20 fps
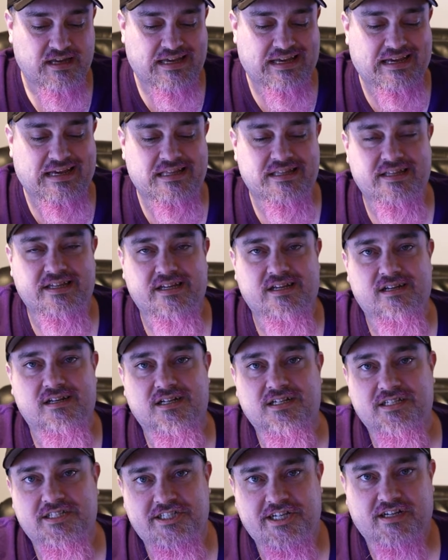and then
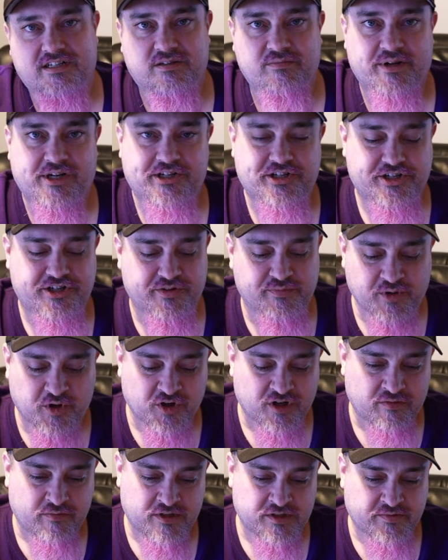check to make sure your
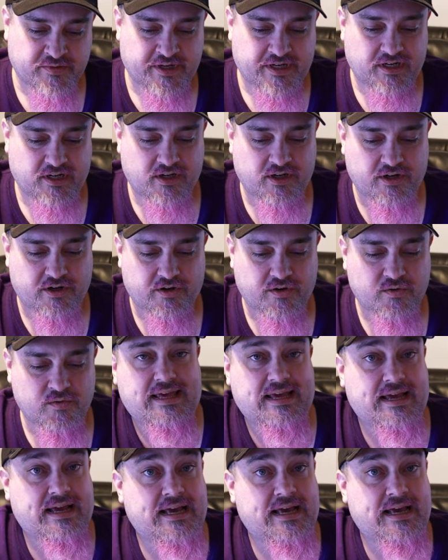modem is ready to go.